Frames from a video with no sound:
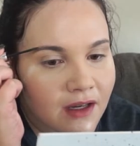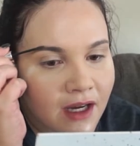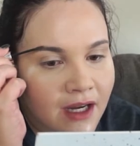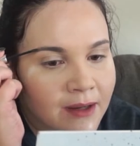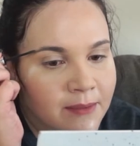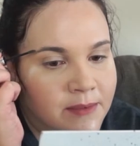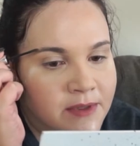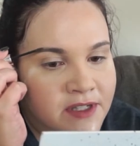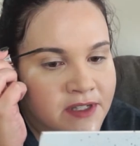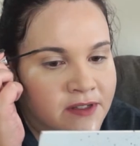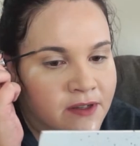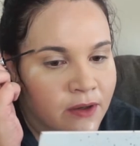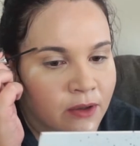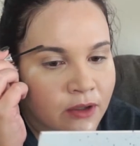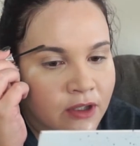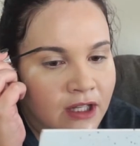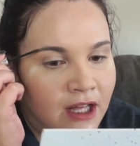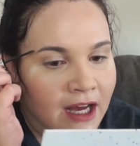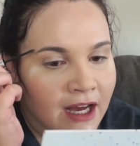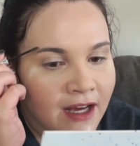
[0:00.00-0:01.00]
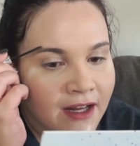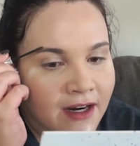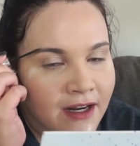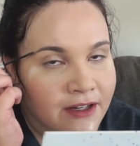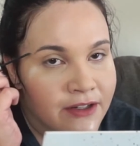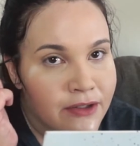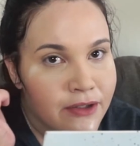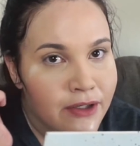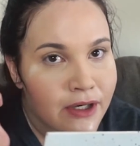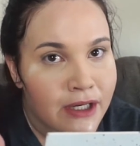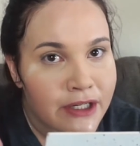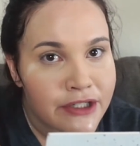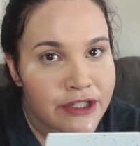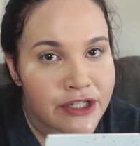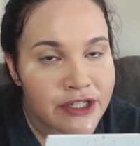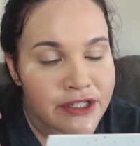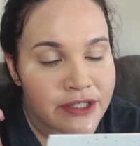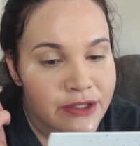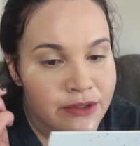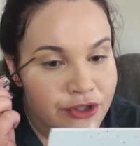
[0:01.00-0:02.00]
I'm so glad I do not
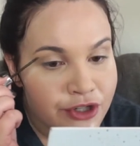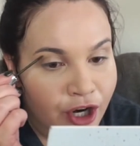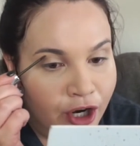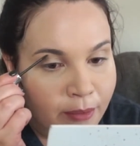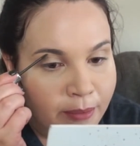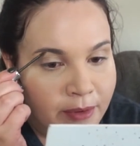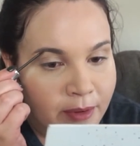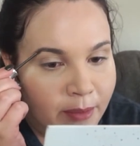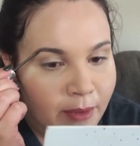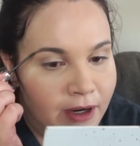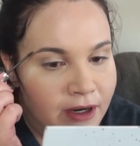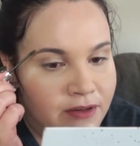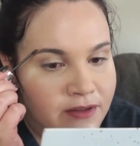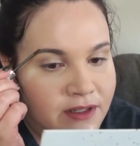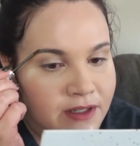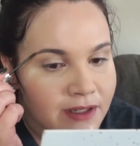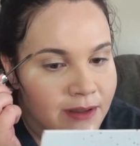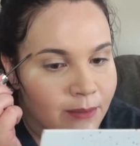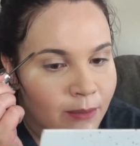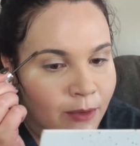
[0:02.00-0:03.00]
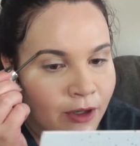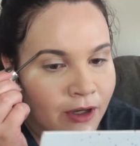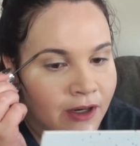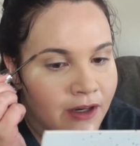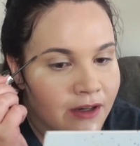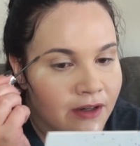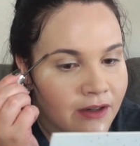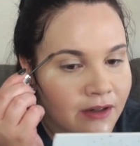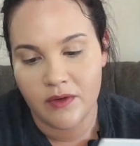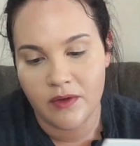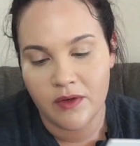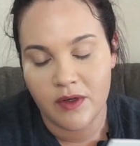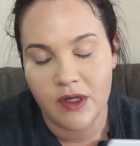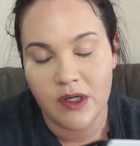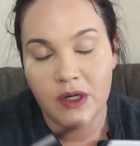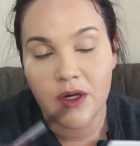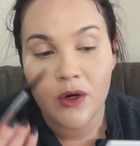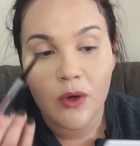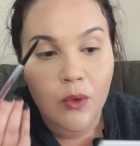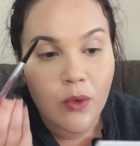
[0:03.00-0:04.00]
just do Sharpie brows anymore.
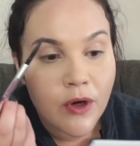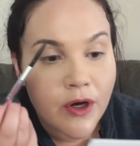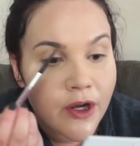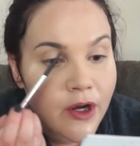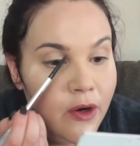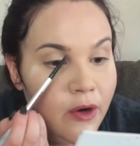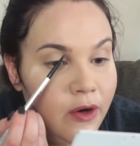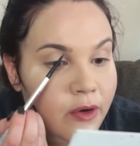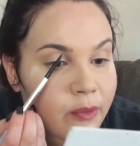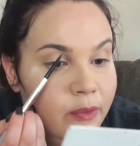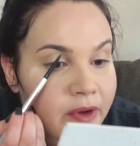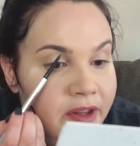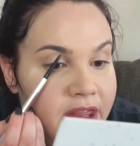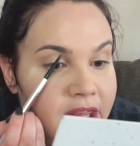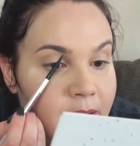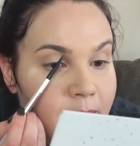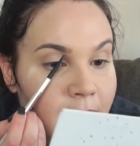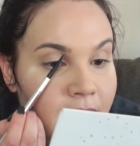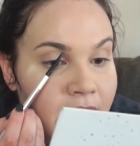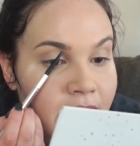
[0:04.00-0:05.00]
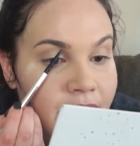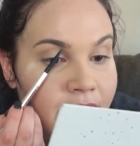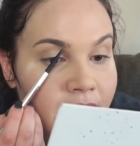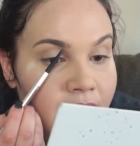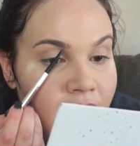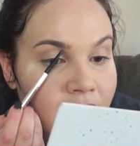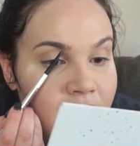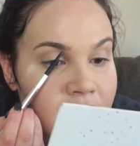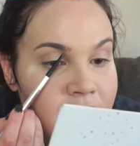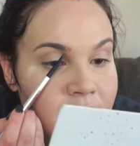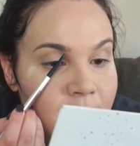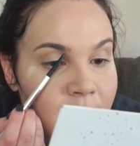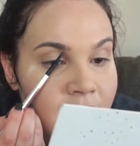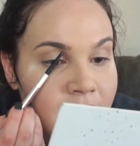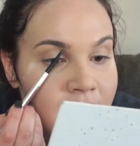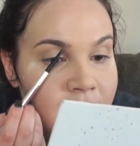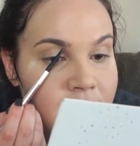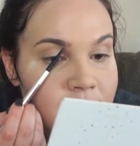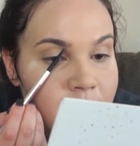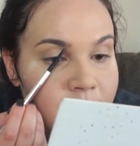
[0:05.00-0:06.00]
We're gonna go in with the Benefit
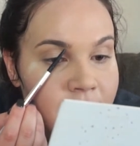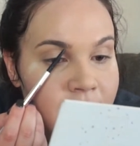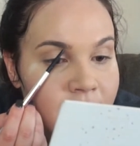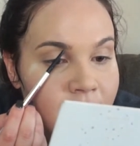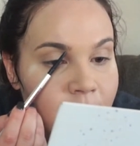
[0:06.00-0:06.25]
Cosmetics Brow